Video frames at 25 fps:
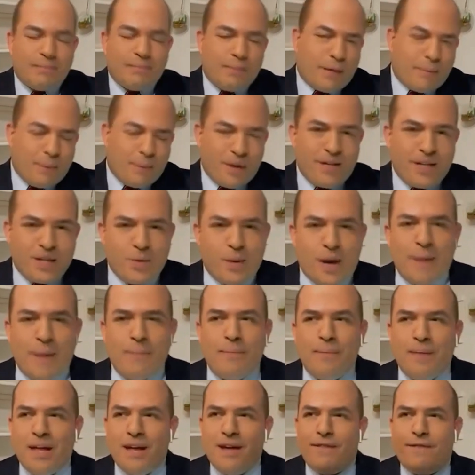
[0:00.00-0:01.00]
I'll put it this way.
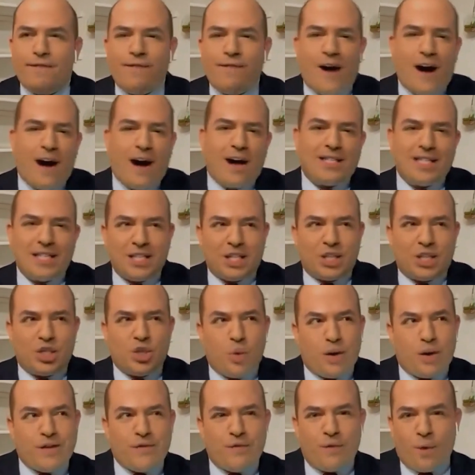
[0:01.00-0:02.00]
Fox is a
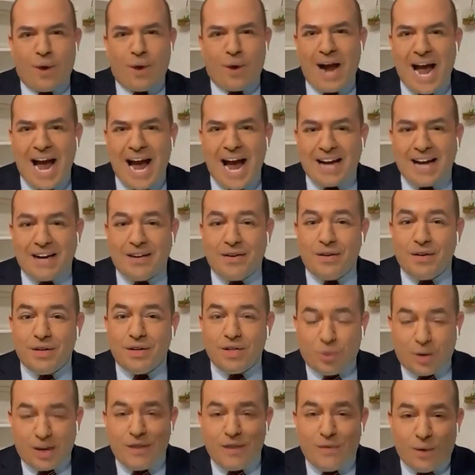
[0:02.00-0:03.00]
24-hour,
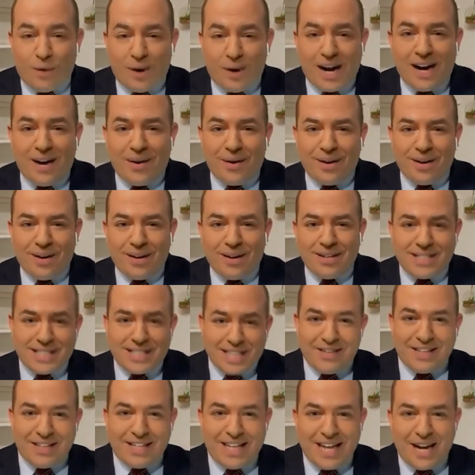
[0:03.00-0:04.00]

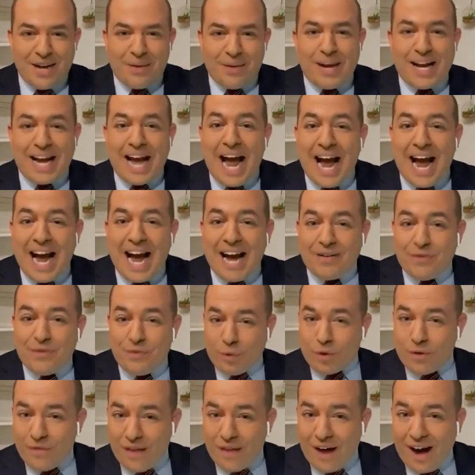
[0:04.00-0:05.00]
7-day-a-week ad
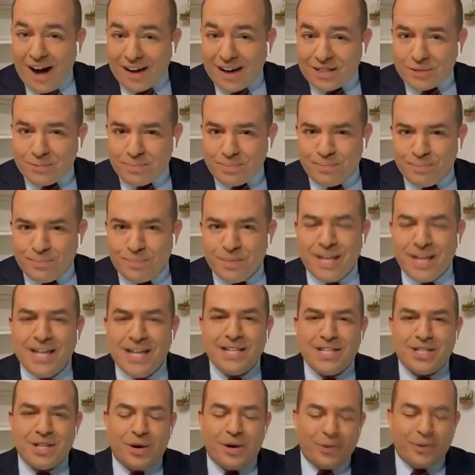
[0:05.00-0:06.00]
for Fox.
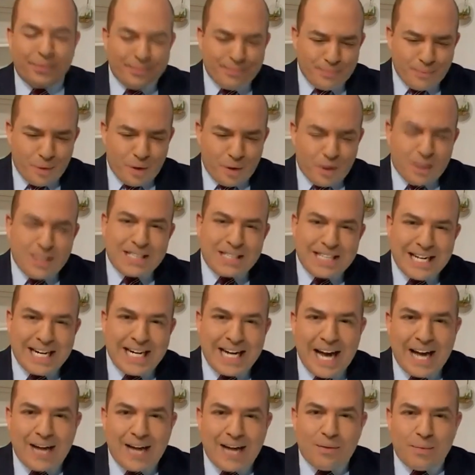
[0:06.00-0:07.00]
So on
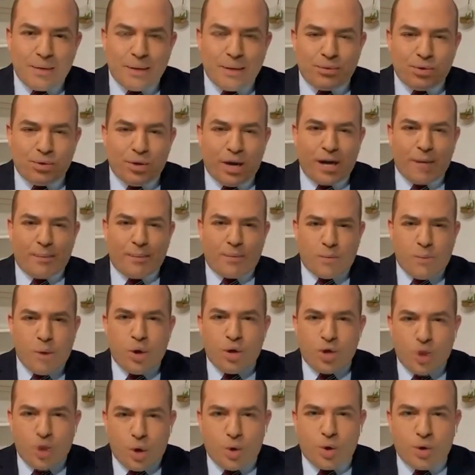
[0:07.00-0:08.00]
CNN, we try to
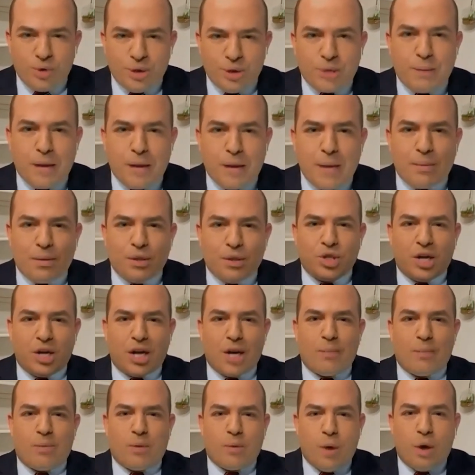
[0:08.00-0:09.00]
promote local newspapers, try
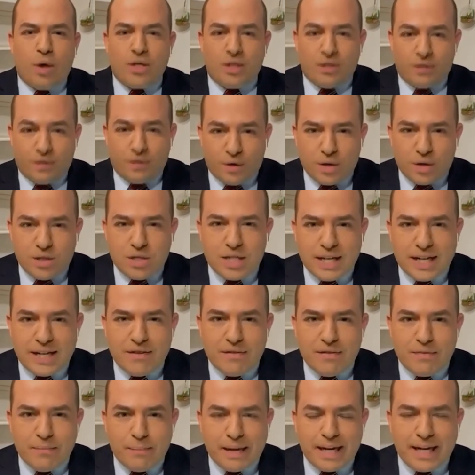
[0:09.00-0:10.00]
to promote diversity
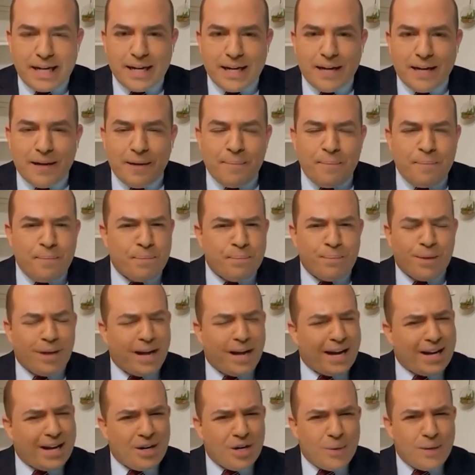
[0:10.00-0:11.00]
of media.
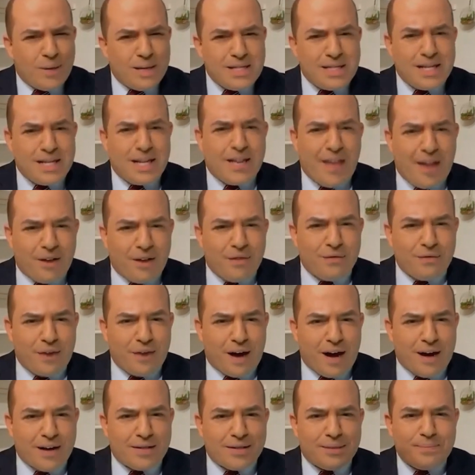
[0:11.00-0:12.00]
I don't always see that on
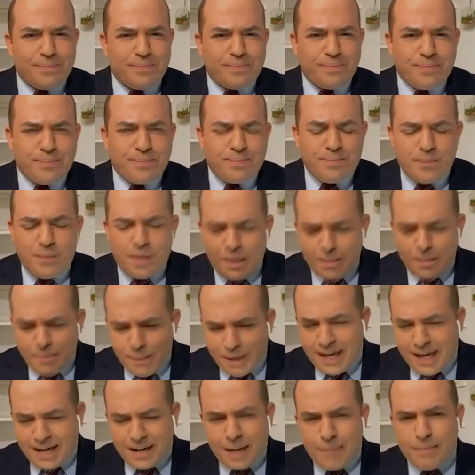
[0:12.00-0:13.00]
Fox.
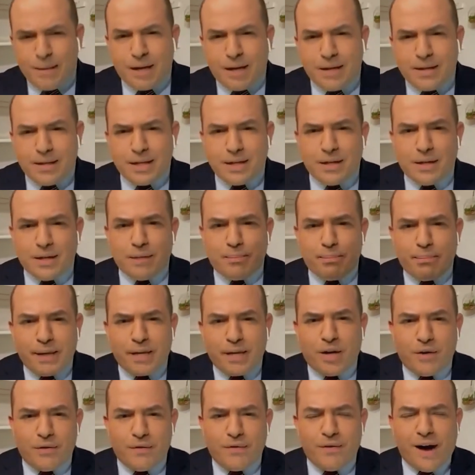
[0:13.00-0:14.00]
But I'm not here to
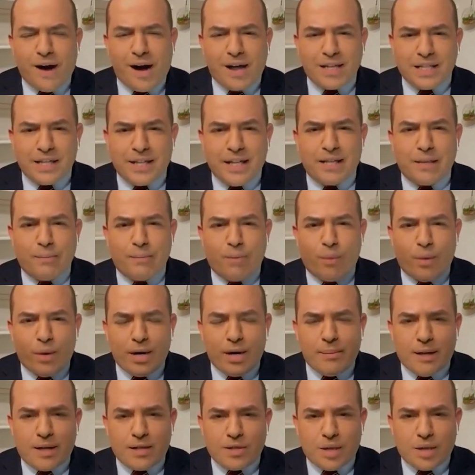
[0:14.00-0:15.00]
pick on Fox. I think the
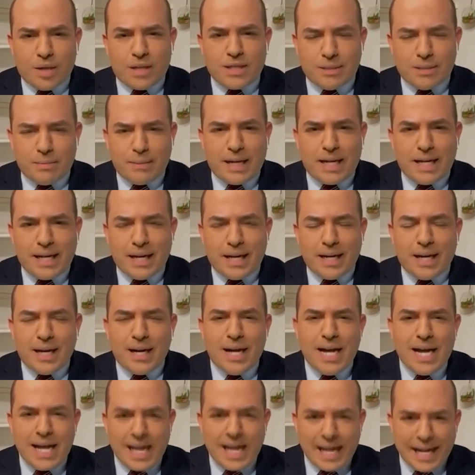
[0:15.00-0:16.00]
point about trust in media
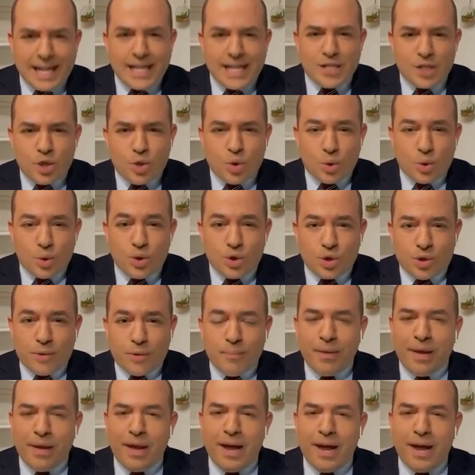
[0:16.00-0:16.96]
is crucial.